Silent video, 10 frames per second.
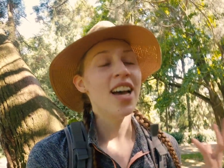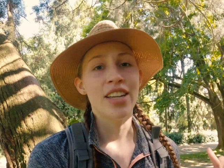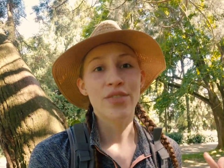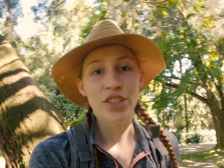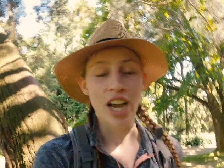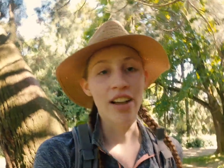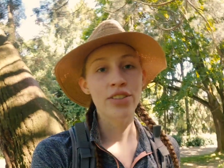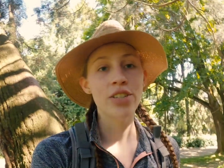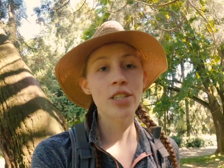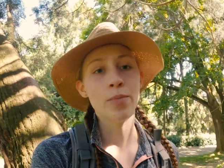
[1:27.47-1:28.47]
any of your
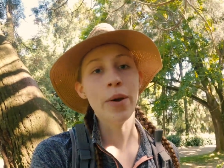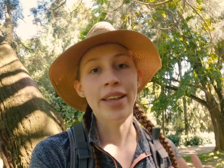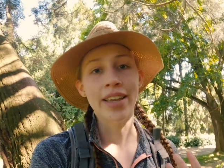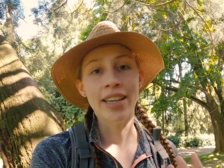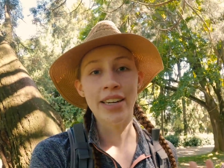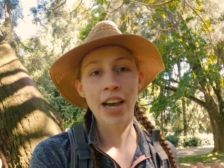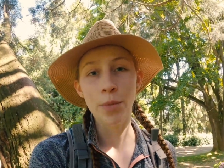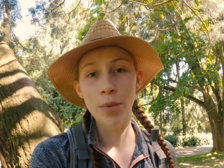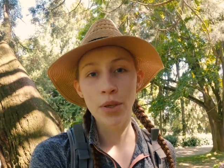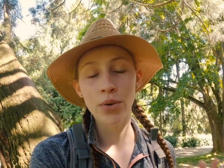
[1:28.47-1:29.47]
challenges, but it can
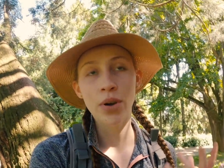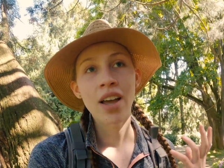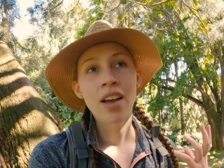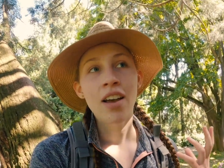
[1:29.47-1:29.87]
help you